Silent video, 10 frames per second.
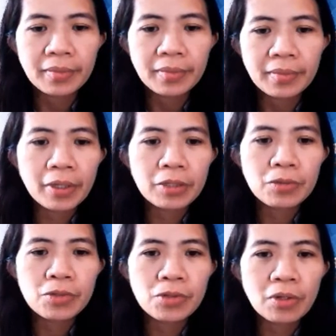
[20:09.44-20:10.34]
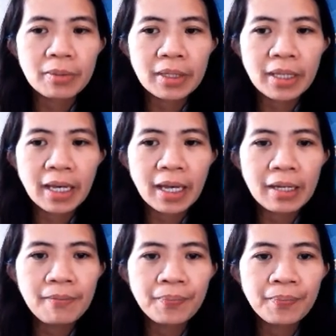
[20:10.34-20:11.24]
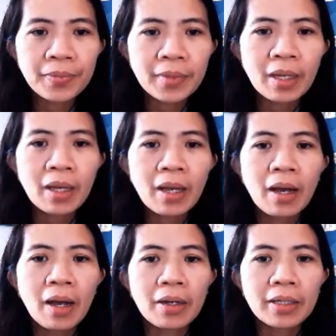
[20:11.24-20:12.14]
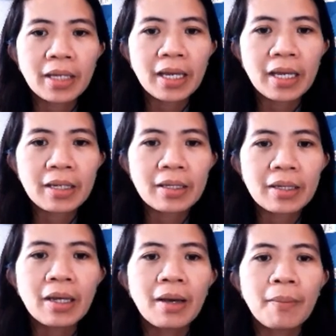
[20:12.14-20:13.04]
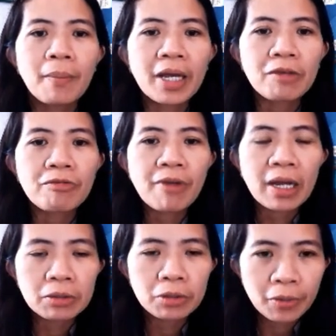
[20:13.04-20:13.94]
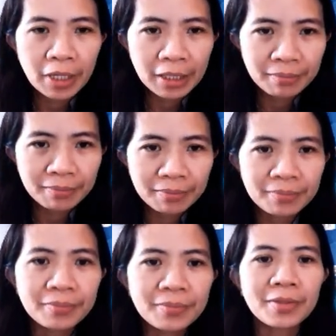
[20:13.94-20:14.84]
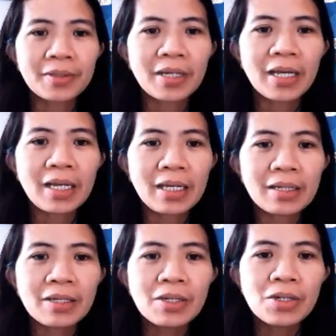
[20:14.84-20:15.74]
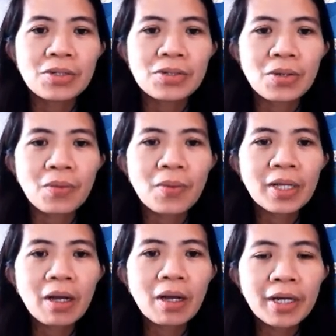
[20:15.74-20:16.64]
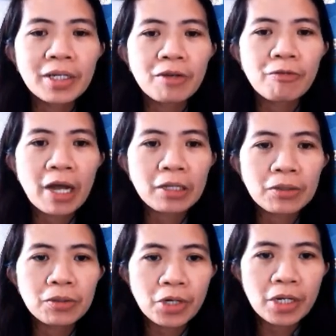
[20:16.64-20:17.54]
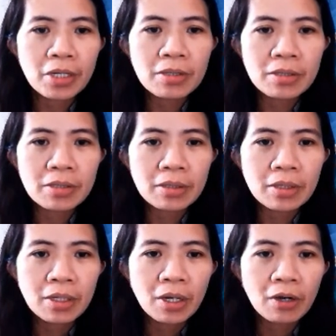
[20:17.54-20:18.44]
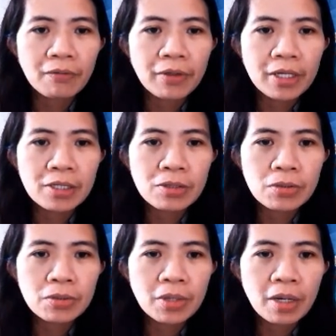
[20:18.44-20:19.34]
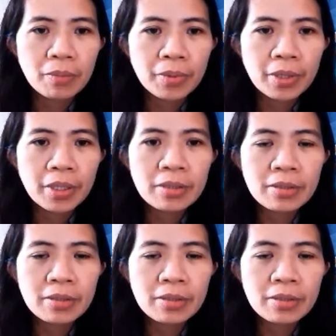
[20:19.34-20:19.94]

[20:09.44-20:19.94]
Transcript: To solve again, okay, by factoring. Okay, so what are the factors of these two numbers?